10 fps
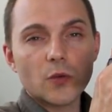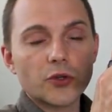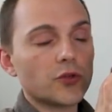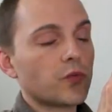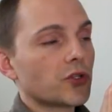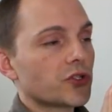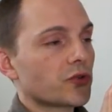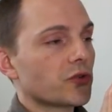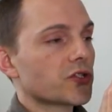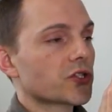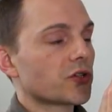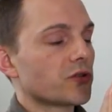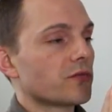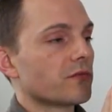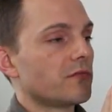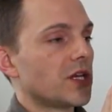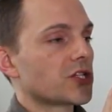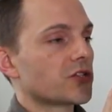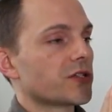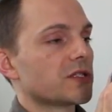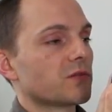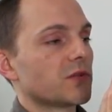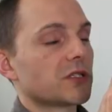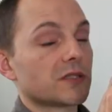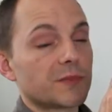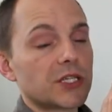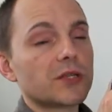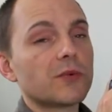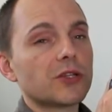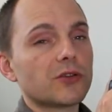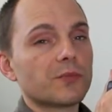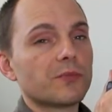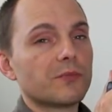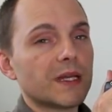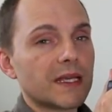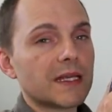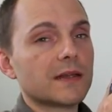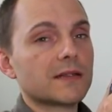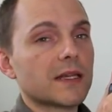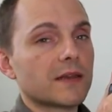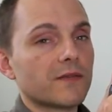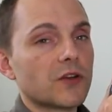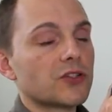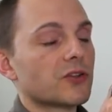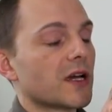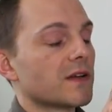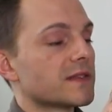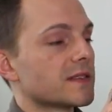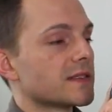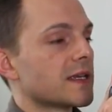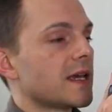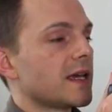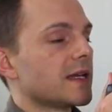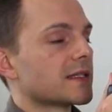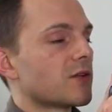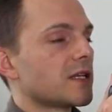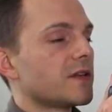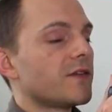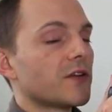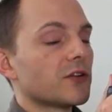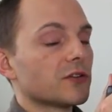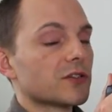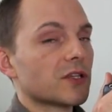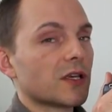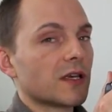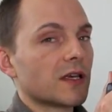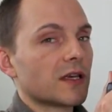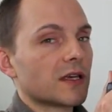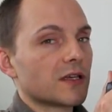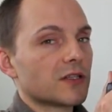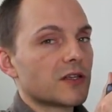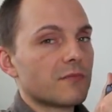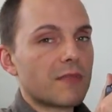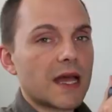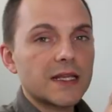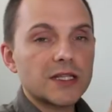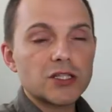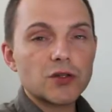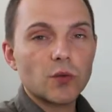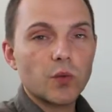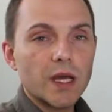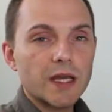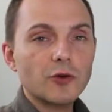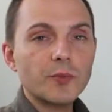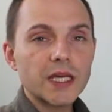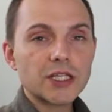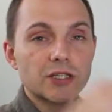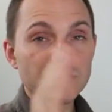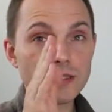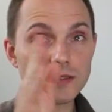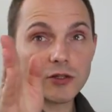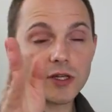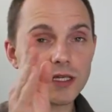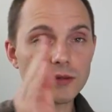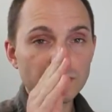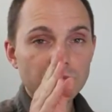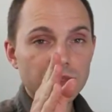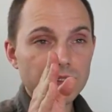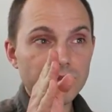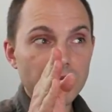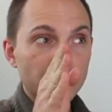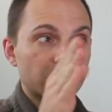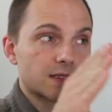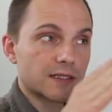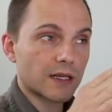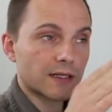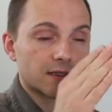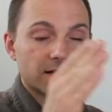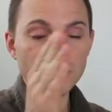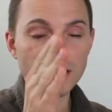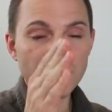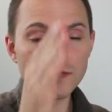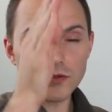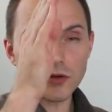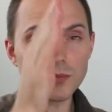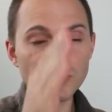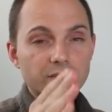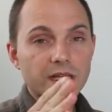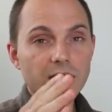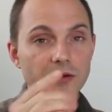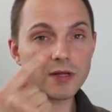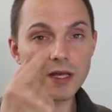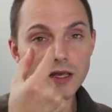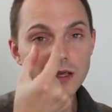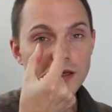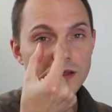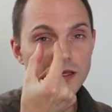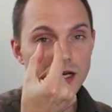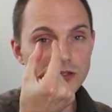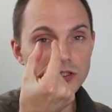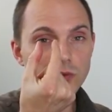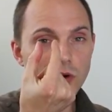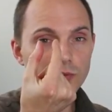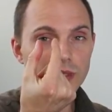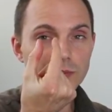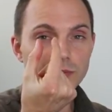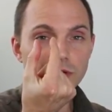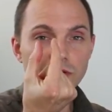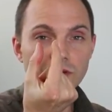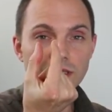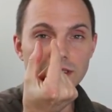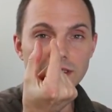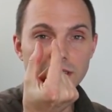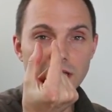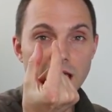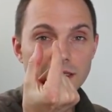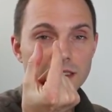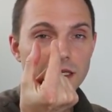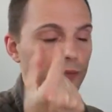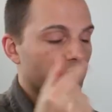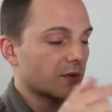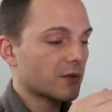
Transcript: What you want to also make sure is, especially when you're beginning taking photographs, is it's quite difficult to manage where your patient is looking. If they're looking slightly to the left or up or down, the iris won't be perfectly lined up